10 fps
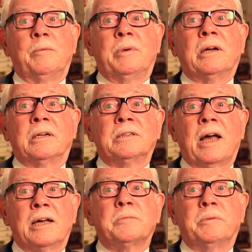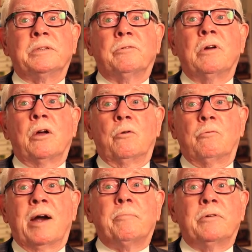because hospice
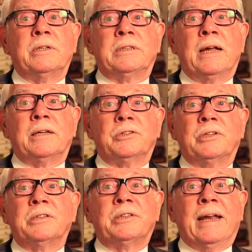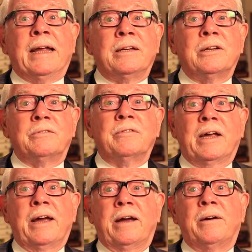represents a standard of
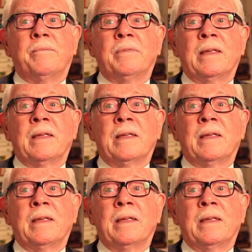care,